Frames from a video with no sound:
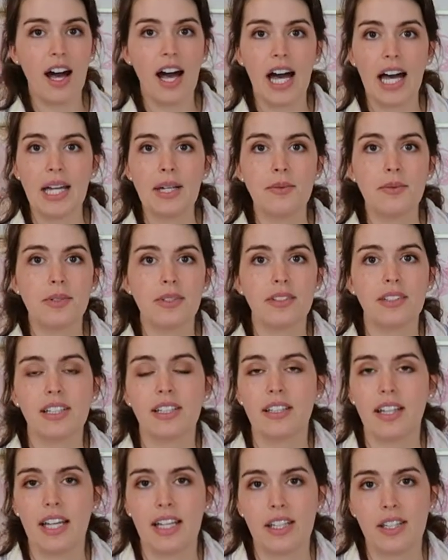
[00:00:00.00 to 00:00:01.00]
I
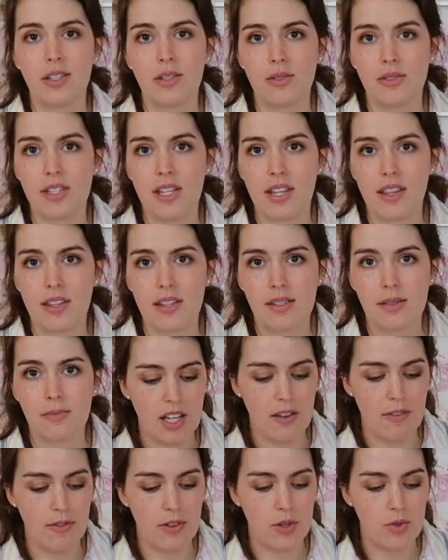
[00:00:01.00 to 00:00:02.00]
really like using this
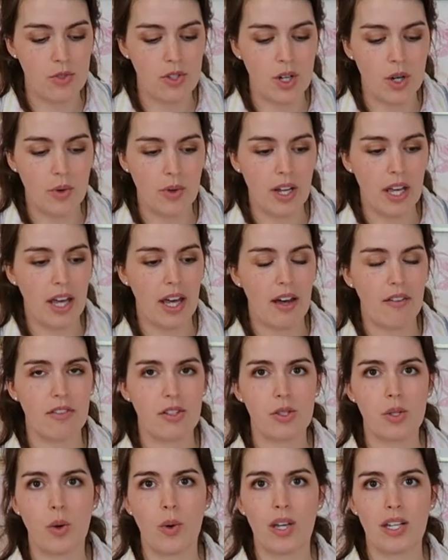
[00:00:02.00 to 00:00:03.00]
if you don't have
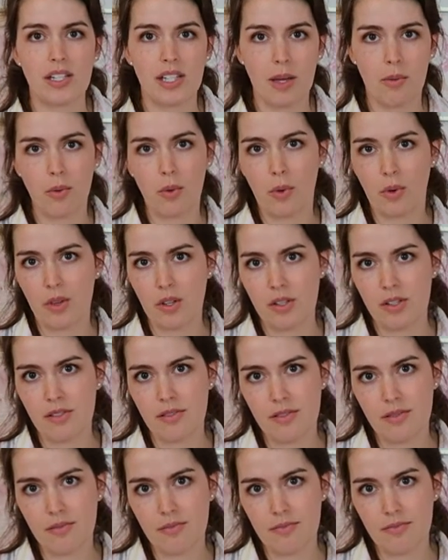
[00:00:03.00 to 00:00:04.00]
a sewing table where the
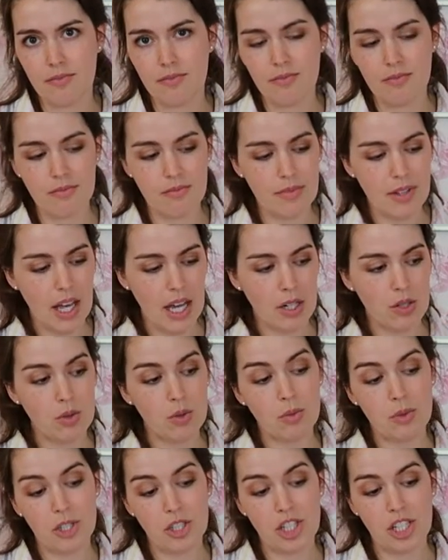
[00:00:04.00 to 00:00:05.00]

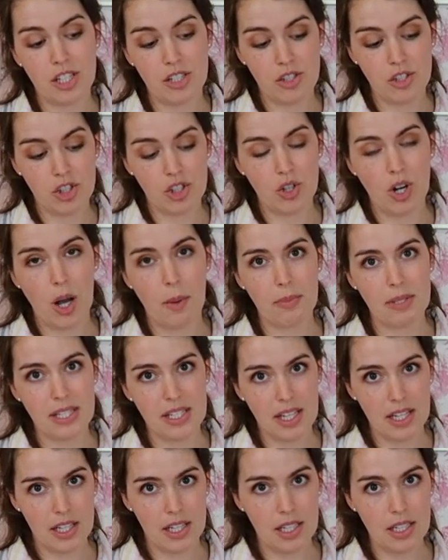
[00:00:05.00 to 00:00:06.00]
actual machine
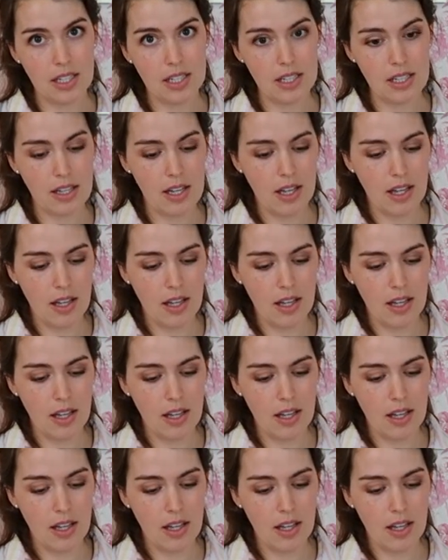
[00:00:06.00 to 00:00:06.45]
drops in.